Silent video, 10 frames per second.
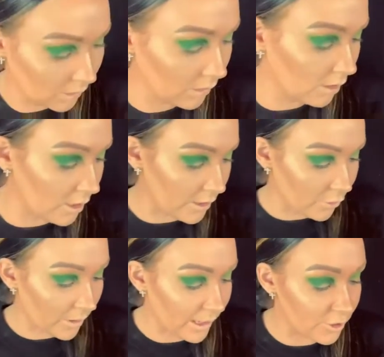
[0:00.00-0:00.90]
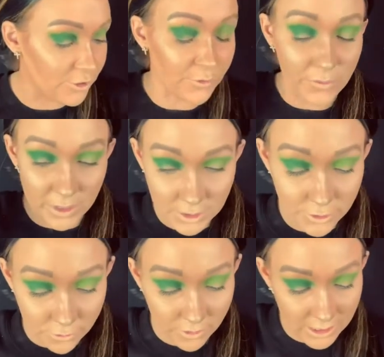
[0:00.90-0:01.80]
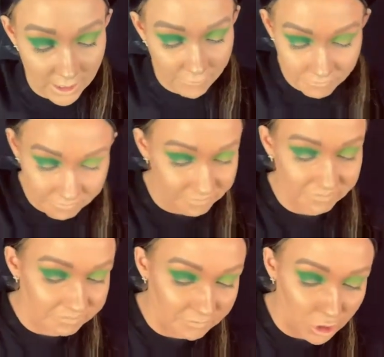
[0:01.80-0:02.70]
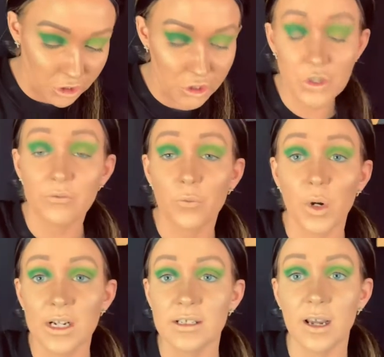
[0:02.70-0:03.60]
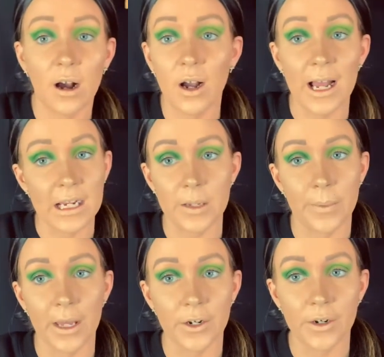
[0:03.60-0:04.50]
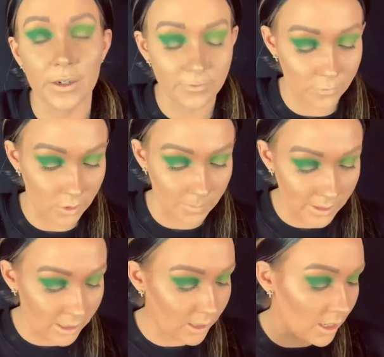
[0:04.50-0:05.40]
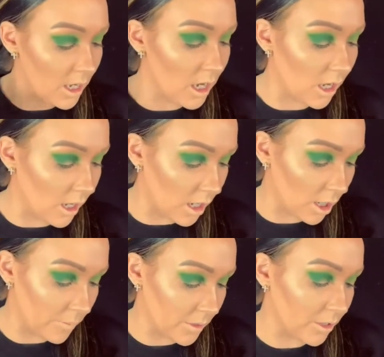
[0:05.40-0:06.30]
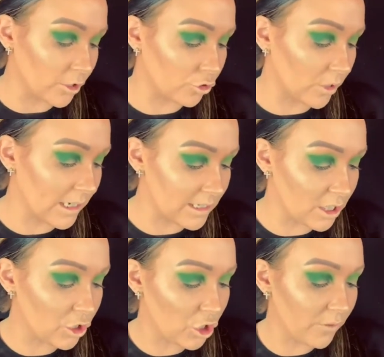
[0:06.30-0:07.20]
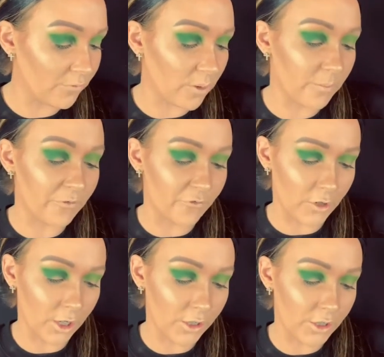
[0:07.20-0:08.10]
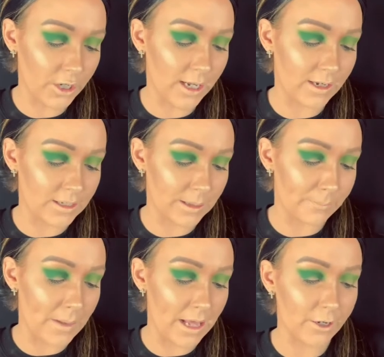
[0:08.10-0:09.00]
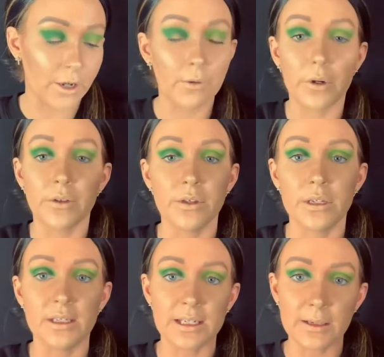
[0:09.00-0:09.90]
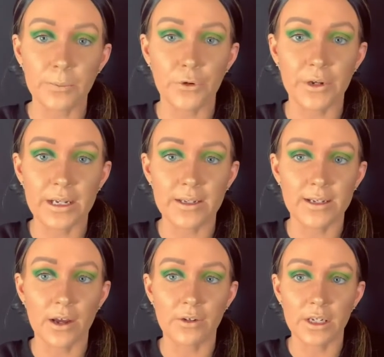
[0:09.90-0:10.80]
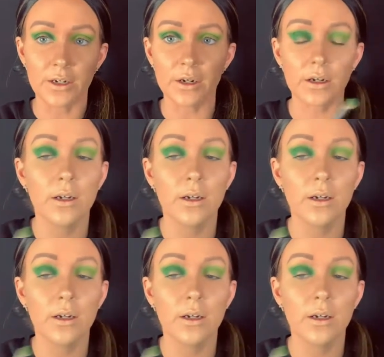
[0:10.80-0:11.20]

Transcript: minute. Okay, so this green couldn't have worked out any better for me. The transition from fern into meadow, this deep green down here,